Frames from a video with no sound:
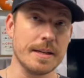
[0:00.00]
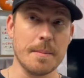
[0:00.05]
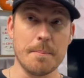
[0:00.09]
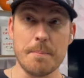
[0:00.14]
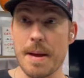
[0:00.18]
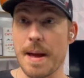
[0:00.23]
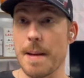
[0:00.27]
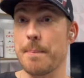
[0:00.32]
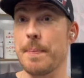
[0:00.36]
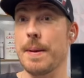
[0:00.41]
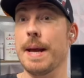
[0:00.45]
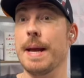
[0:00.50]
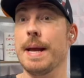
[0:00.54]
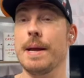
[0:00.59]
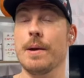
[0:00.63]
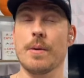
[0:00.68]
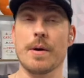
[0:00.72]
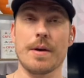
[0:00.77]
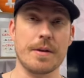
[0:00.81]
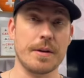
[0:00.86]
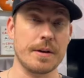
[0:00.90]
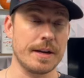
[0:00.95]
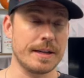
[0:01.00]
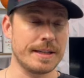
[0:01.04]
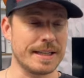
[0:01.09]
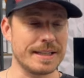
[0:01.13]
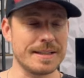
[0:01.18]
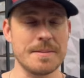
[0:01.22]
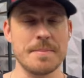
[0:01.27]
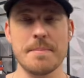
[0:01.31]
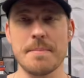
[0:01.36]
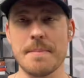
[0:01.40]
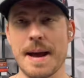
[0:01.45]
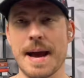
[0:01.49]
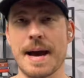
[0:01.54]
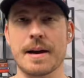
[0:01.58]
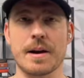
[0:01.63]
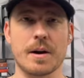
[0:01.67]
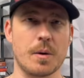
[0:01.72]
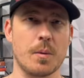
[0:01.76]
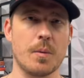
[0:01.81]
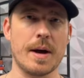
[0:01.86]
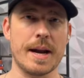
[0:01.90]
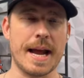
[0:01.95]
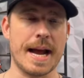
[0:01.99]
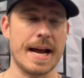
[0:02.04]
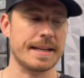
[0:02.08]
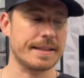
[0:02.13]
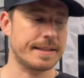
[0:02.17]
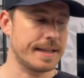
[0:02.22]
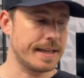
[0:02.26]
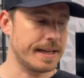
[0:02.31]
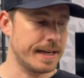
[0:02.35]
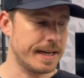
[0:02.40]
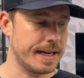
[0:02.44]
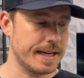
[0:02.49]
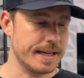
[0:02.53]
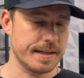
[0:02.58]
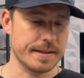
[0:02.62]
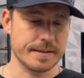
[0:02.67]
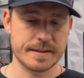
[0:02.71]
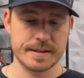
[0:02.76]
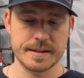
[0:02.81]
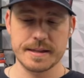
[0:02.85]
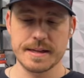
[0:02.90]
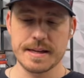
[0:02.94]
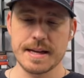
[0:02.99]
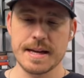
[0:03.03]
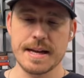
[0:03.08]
Pepe, it doesn't matter what asset it is.